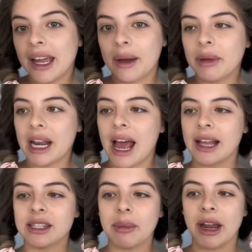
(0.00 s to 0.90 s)
and wrap. I'm gonna
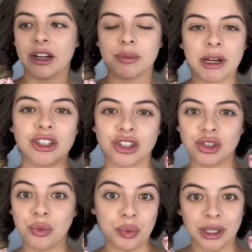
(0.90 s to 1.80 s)
add some hairspray just
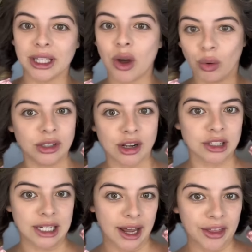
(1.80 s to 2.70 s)
to really hold it all
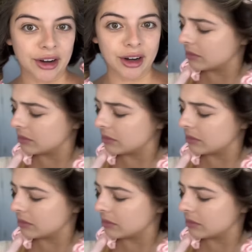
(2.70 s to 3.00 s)
together.